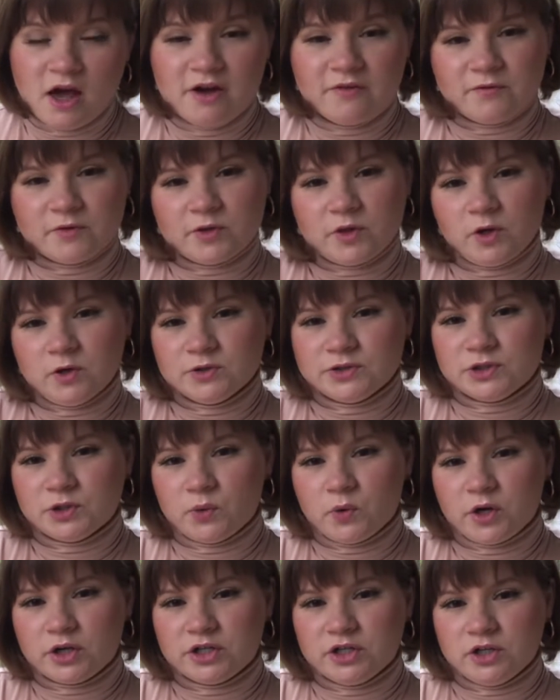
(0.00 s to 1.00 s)
For those who
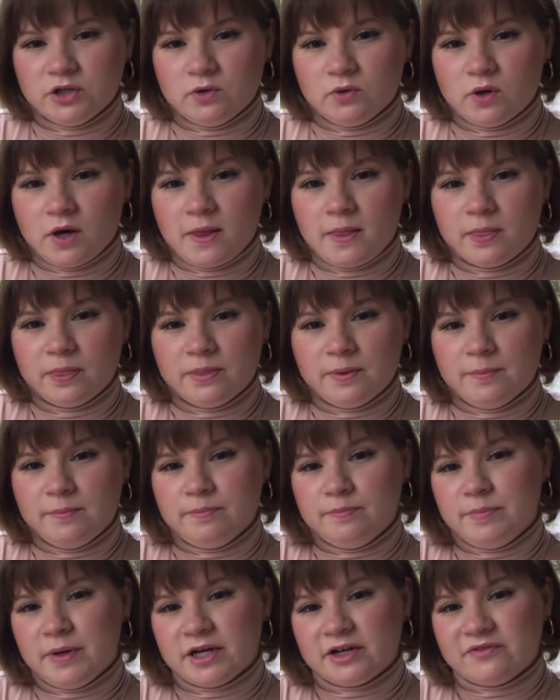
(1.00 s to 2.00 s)
are new, The
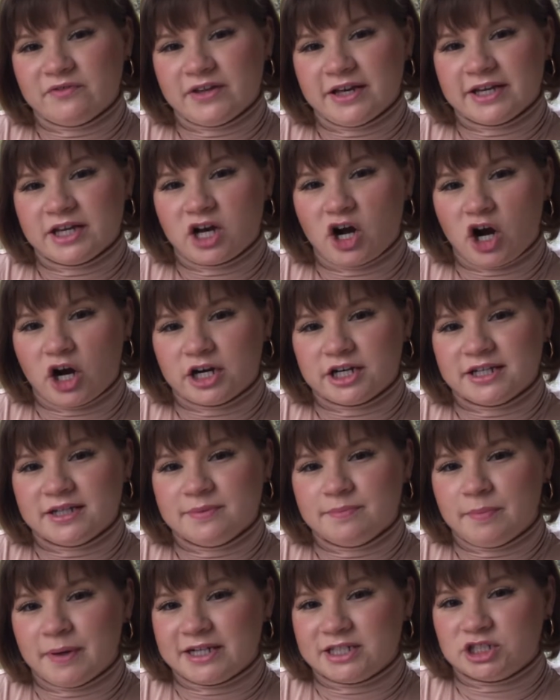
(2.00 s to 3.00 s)
Butterfly Garden
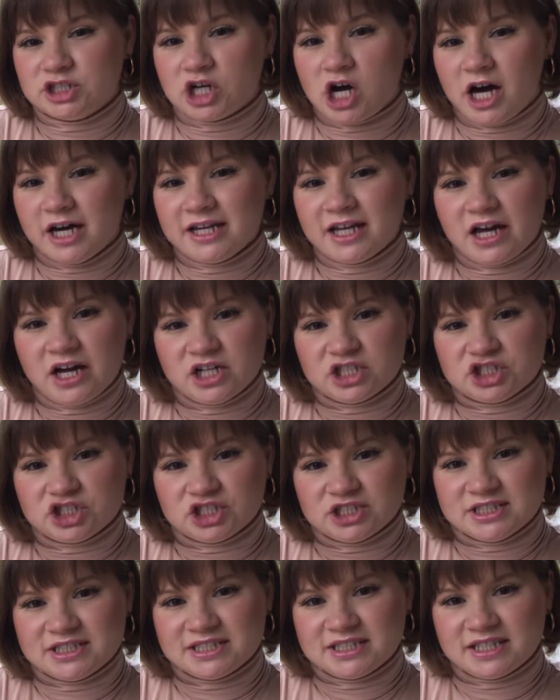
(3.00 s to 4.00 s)
by Dot
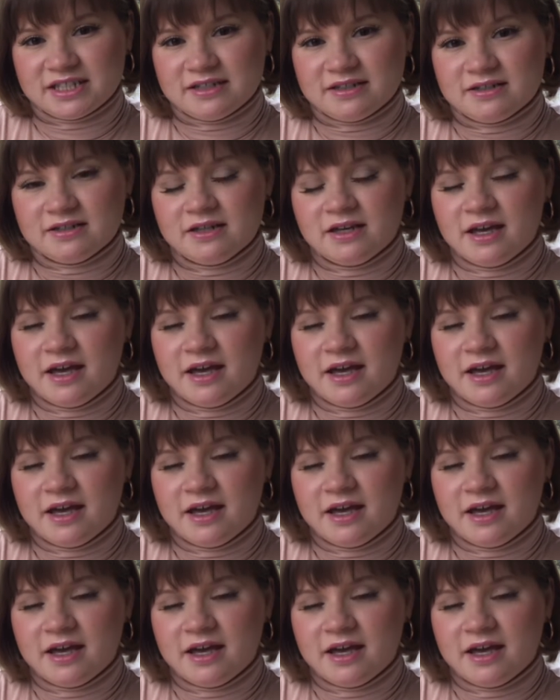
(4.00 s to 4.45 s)
Hutchinson